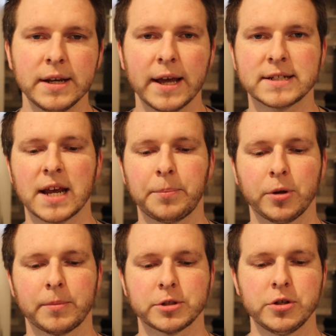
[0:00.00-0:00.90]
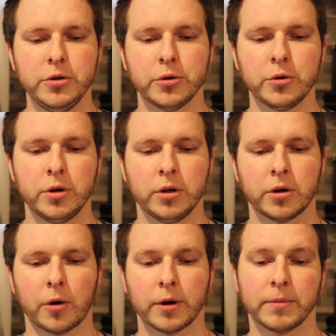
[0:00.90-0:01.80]
Example number 2,
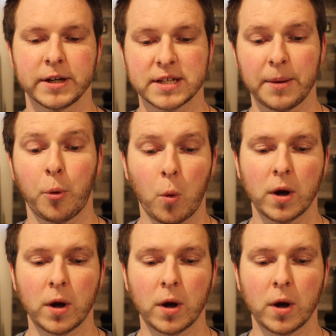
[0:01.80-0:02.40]
or example